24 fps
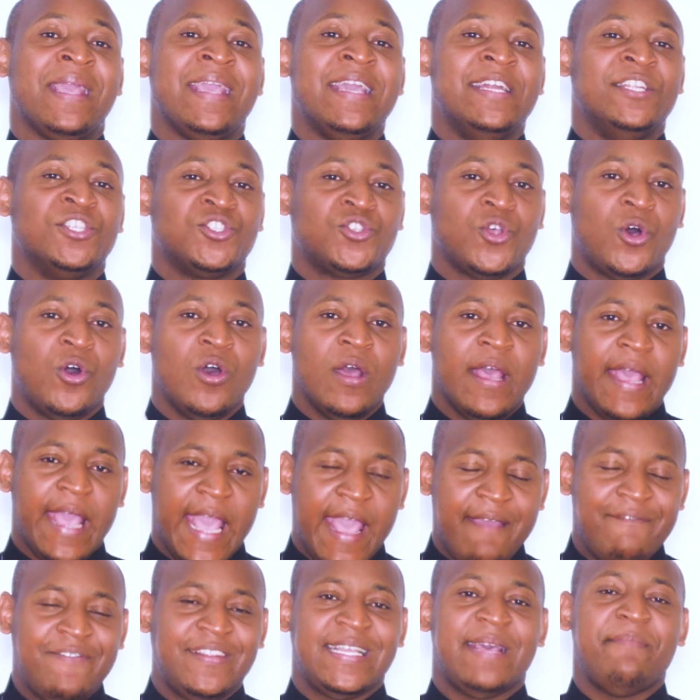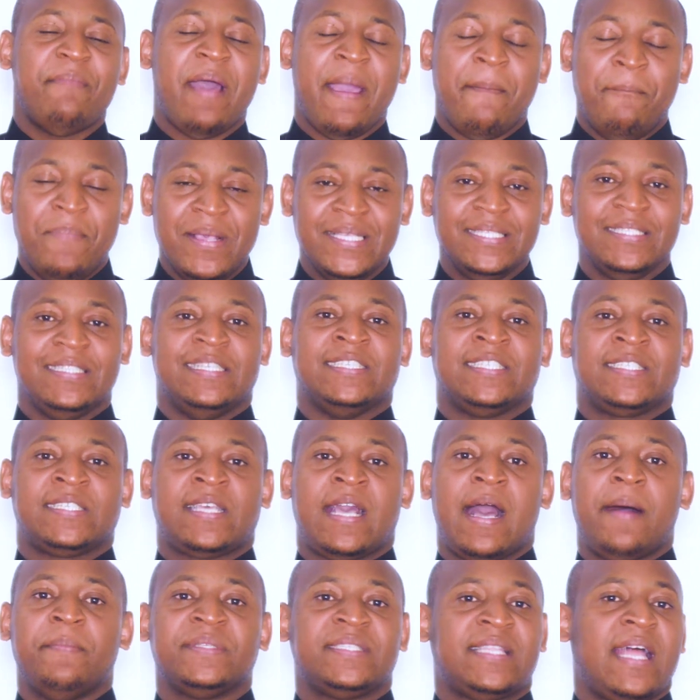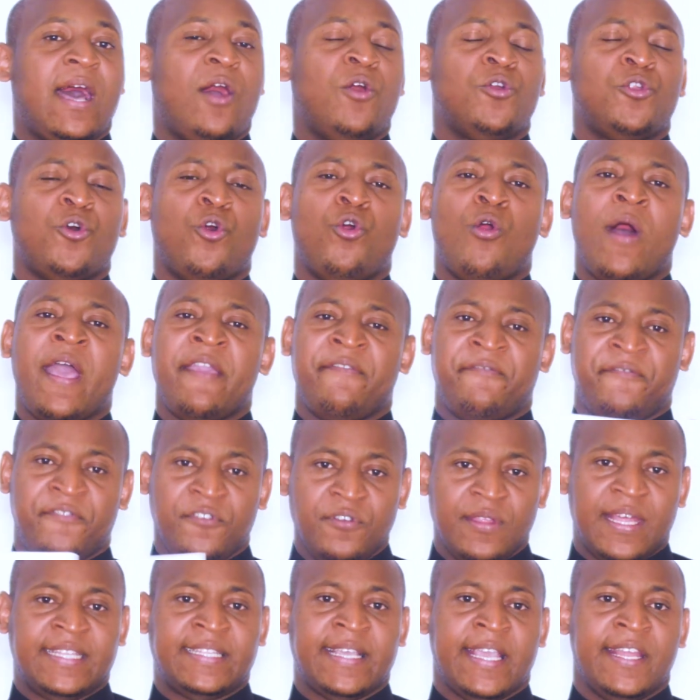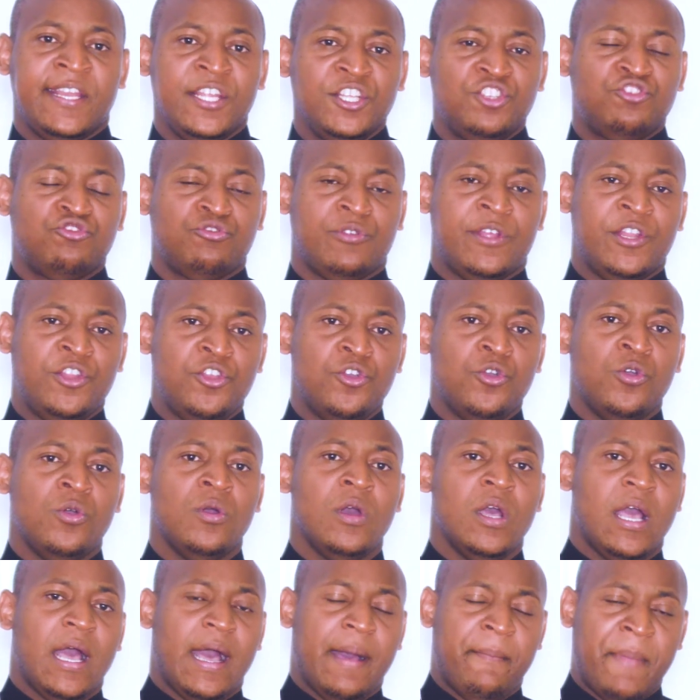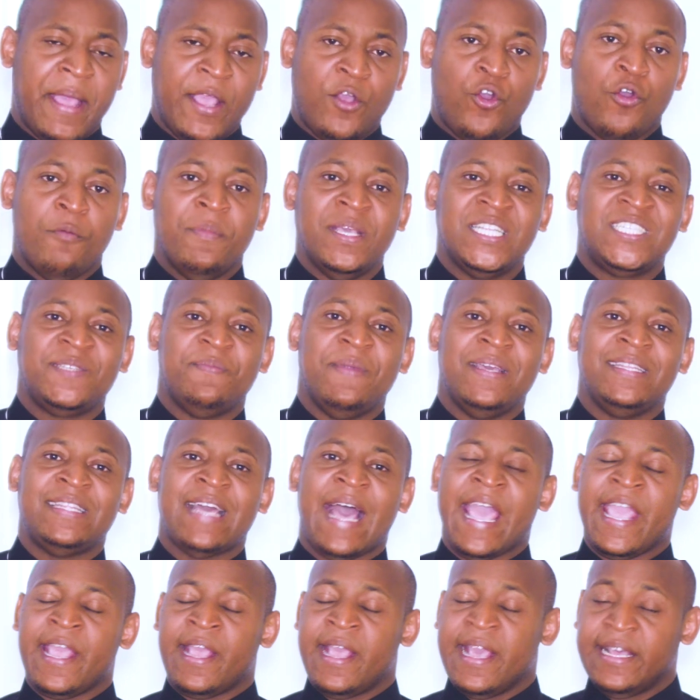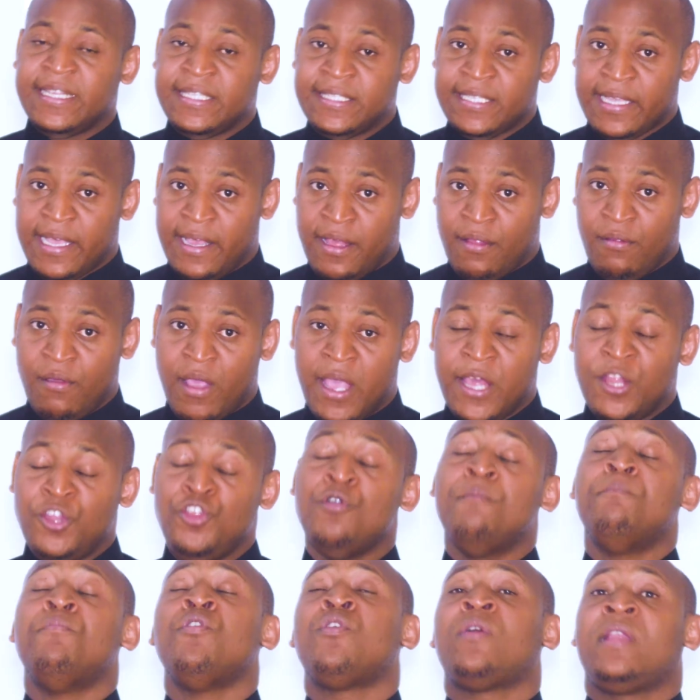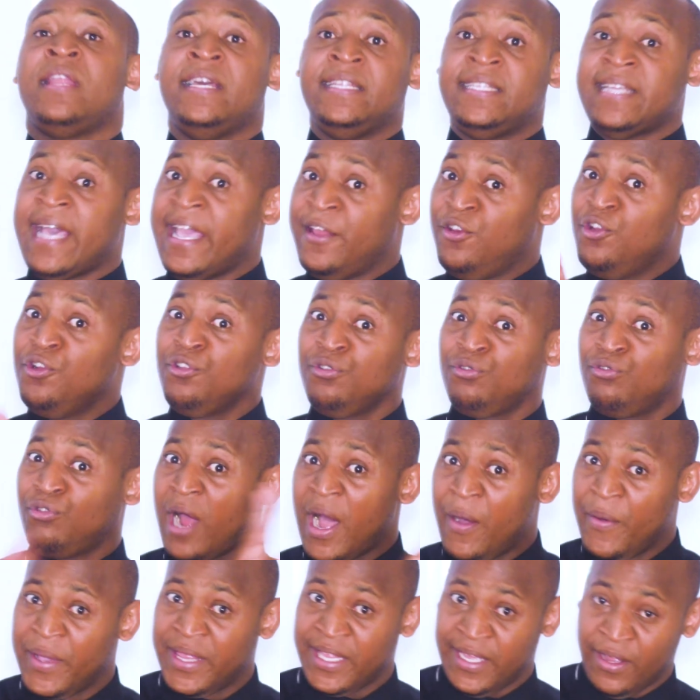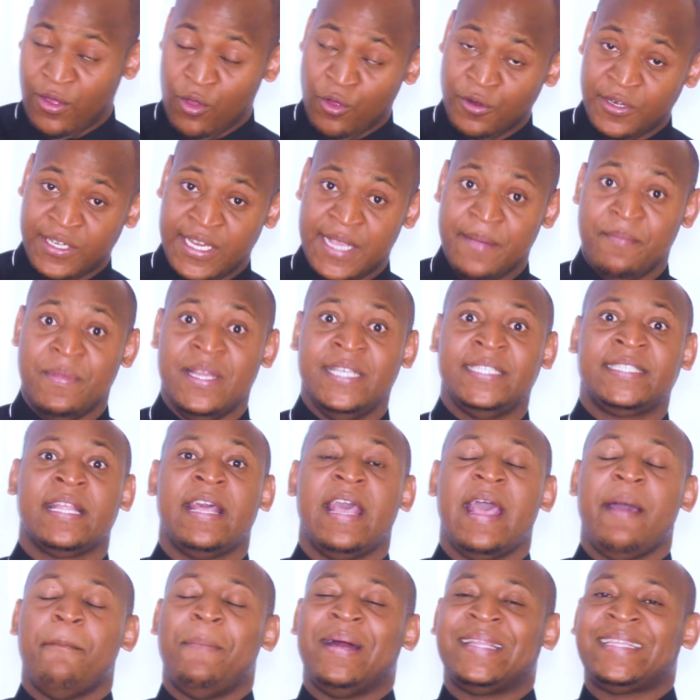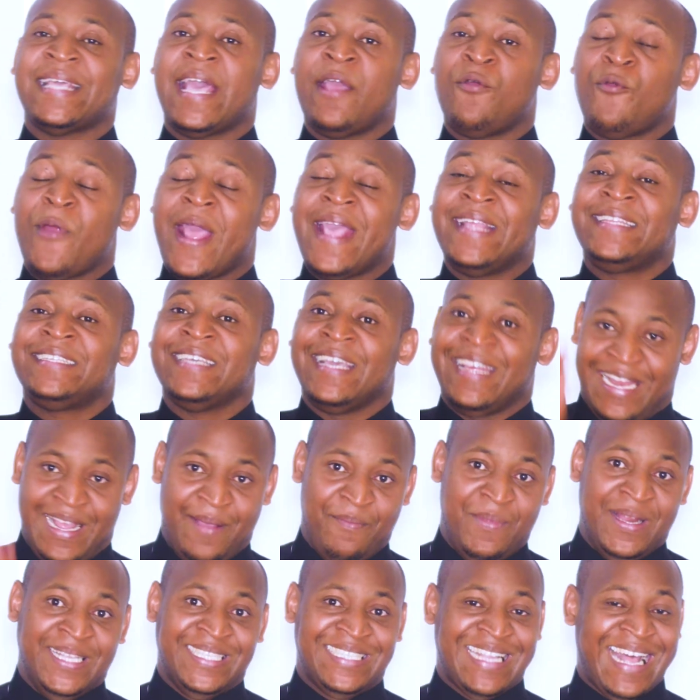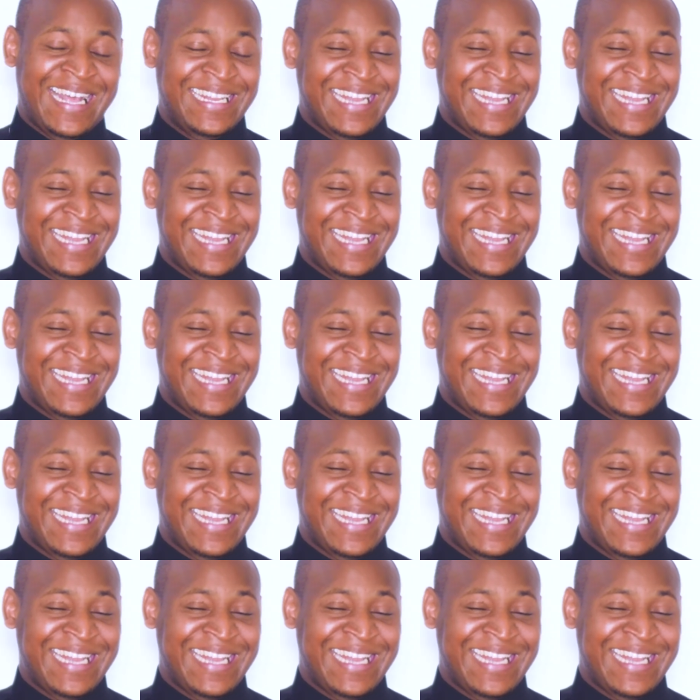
again. So every time my business comes down or I feel that I need to renew my commitment, I get a, a, new booklet. I don't throw away the old name list, but I write a name list.